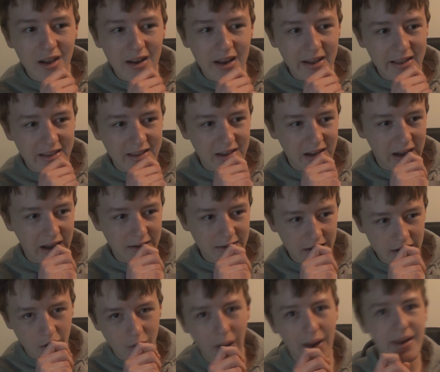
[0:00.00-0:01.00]
like,
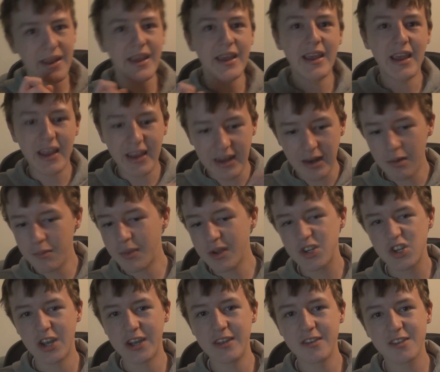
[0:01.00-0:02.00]
you know, when Ian
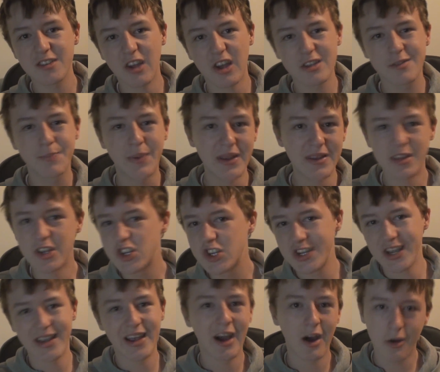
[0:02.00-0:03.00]
McShane starts beating the
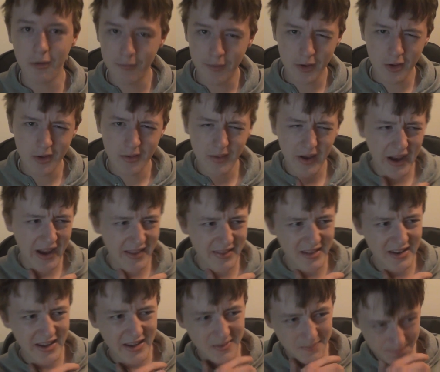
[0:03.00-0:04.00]
shit out of her
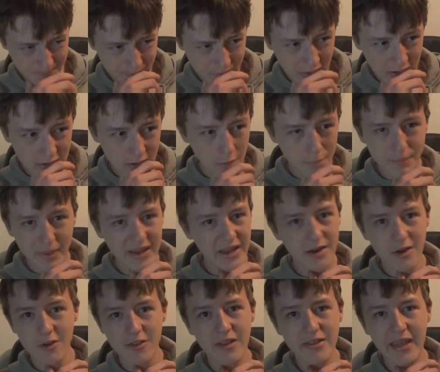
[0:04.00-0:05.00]
and like, you know,
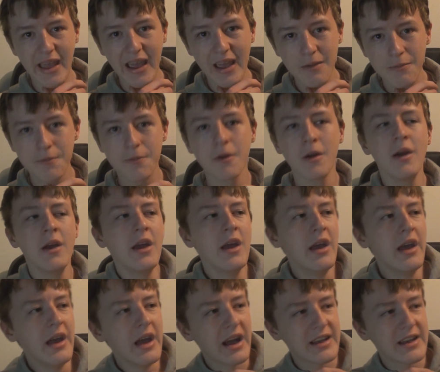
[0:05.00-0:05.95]
beating her to death.